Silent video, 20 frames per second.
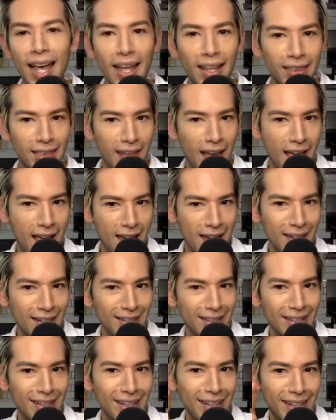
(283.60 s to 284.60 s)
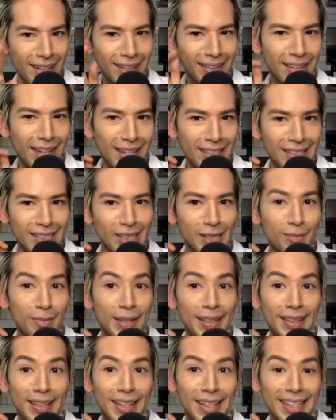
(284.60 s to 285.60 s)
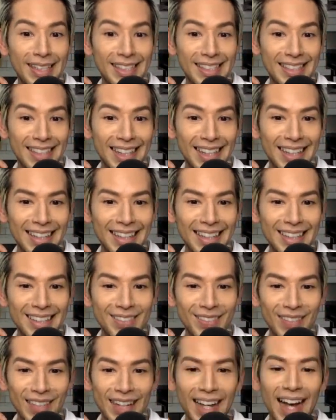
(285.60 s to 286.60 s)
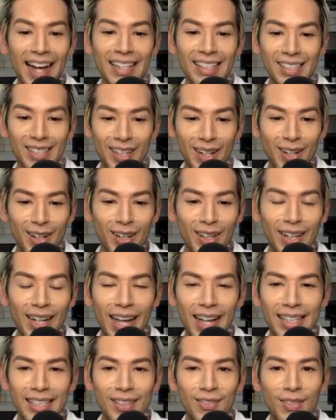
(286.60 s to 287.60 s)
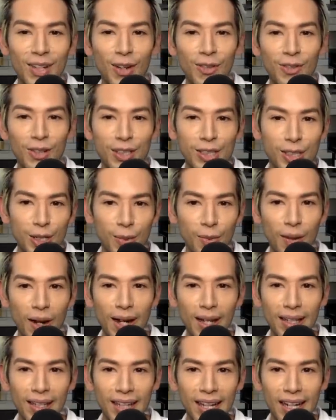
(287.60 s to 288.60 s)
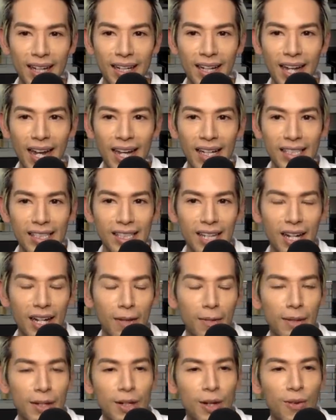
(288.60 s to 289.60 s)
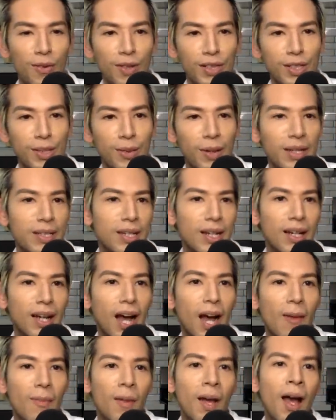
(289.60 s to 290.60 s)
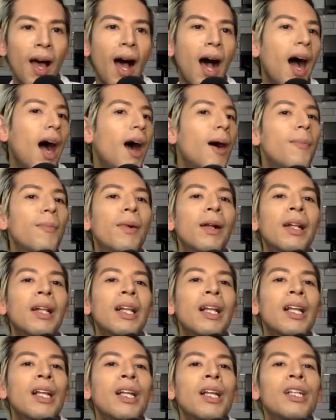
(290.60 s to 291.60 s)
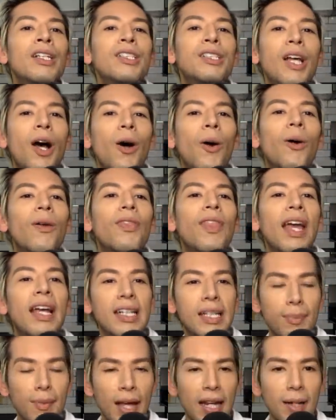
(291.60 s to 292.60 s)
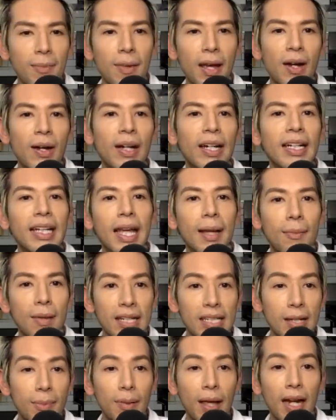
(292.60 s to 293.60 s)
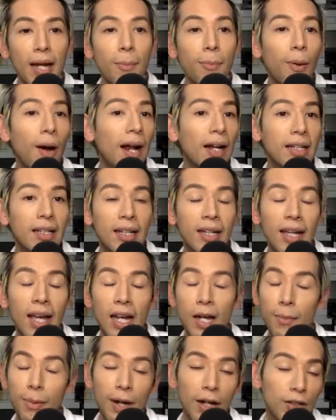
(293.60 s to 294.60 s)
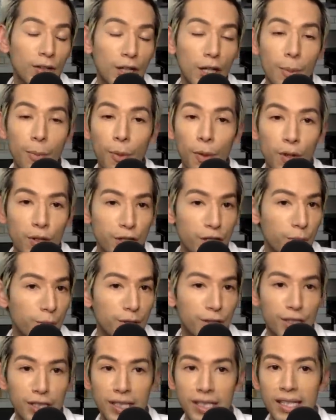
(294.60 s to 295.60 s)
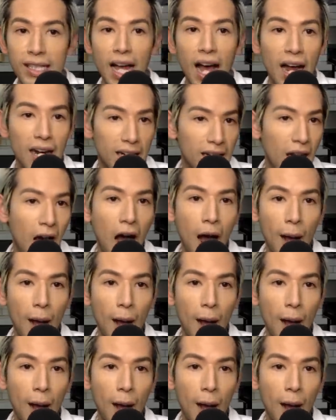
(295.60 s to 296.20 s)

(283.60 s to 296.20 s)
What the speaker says: Elaine's going to be Litty City this week. I saw her case of no filter wine. Get it, guys. Stock up at nofilterwine.com. So they ended up getting married. Kim ended up getting pregnant. And apparently abortion was just not an